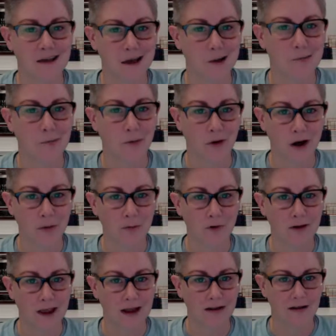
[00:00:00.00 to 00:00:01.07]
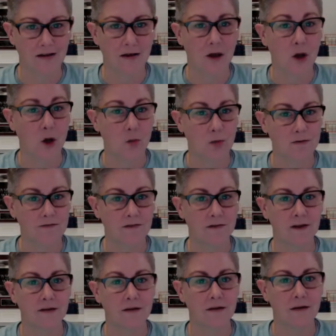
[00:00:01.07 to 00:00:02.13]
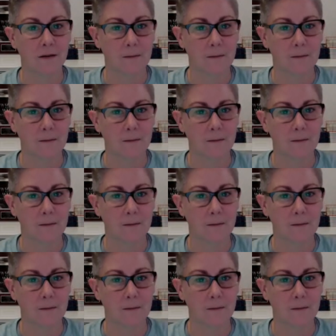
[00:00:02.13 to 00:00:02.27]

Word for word: yet promulgated equivalent